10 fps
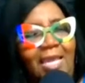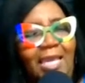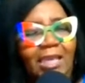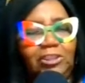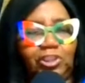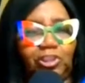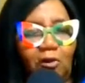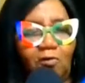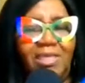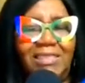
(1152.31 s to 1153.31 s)
He
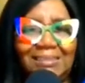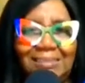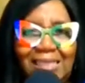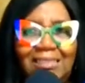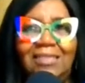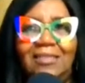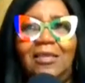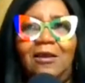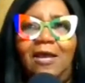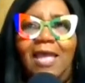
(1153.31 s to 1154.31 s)
sent them
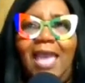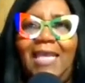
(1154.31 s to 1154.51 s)
there